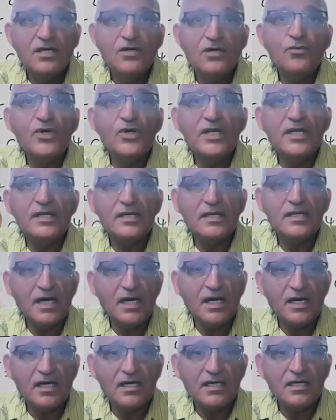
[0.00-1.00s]
will
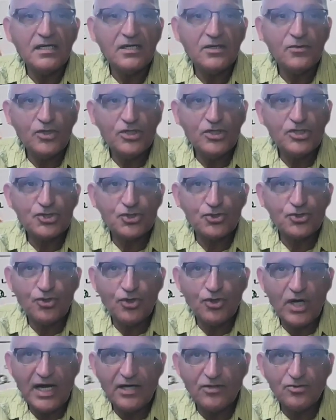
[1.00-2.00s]
show
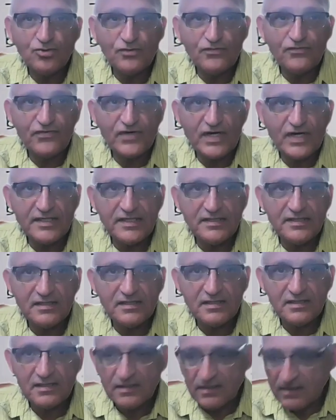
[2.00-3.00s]
you how to find
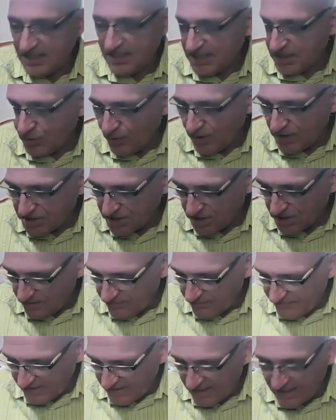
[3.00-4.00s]
the equation
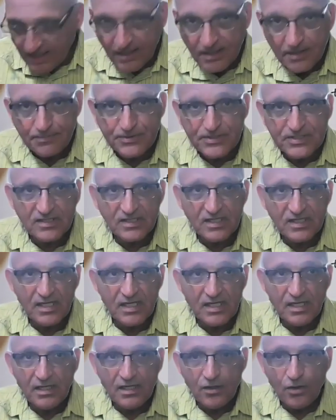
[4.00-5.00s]
of an ellipse
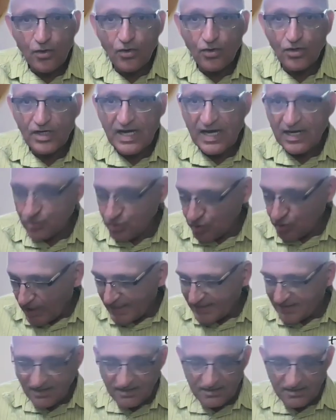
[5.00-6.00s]
or how to
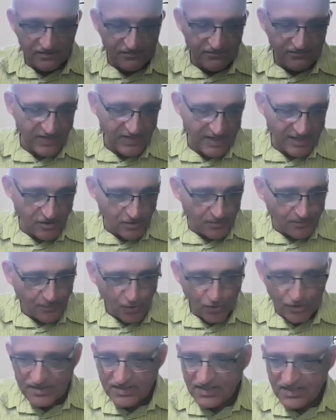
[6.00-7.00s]
identify the
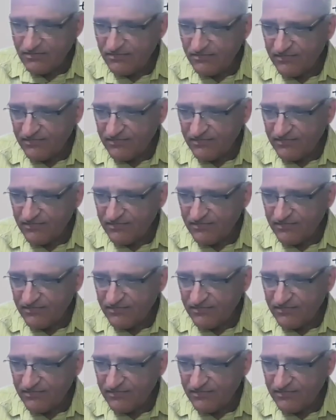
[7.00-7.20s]
points. In